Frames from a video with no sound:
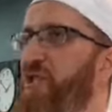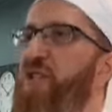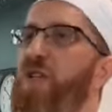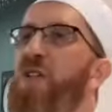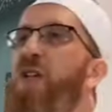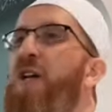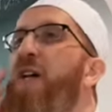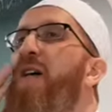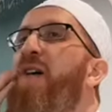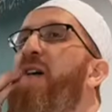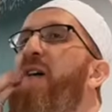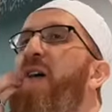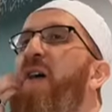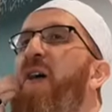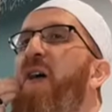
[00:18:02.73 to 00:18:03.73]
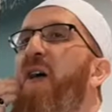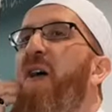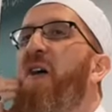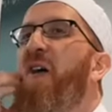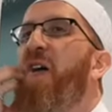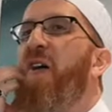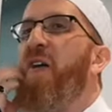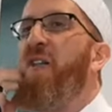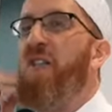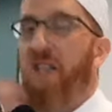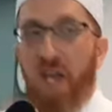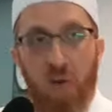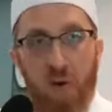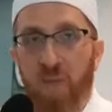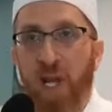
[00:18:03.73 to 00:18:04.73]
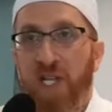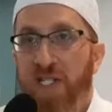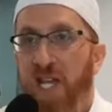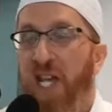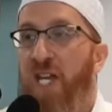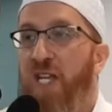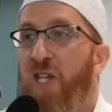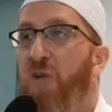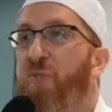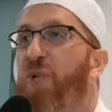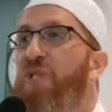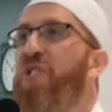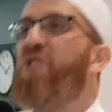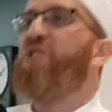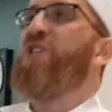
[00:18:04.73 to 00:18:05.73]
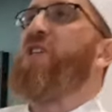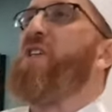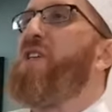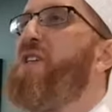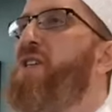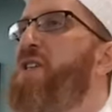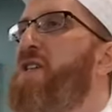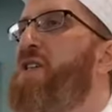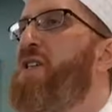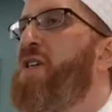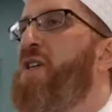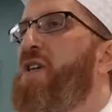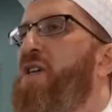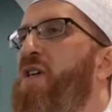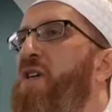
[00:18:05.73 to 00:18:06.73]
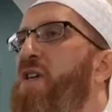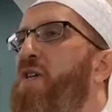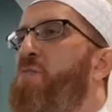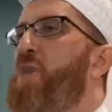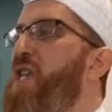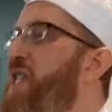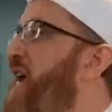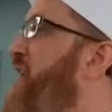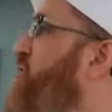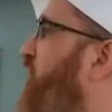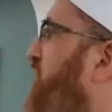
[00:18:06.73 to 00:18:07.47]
hill, they were maintaining their position. But then